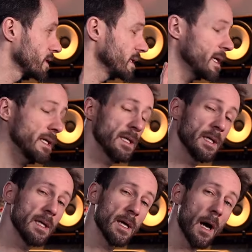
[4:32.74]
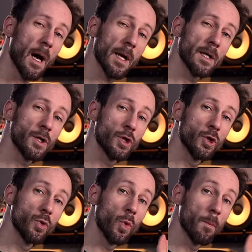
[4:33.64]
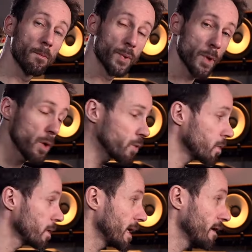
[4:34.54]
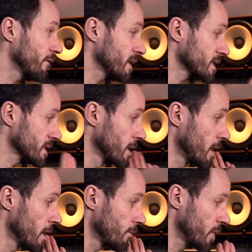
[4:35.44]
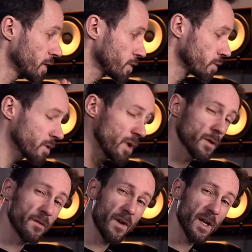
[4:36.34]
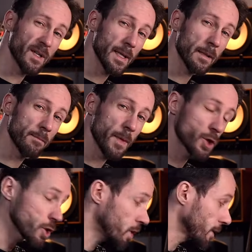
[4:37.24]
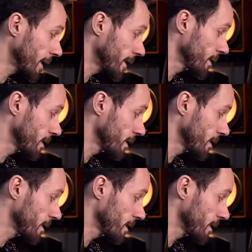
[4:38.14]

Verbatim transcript: the ADI2 Pro FS, but you can't find that much online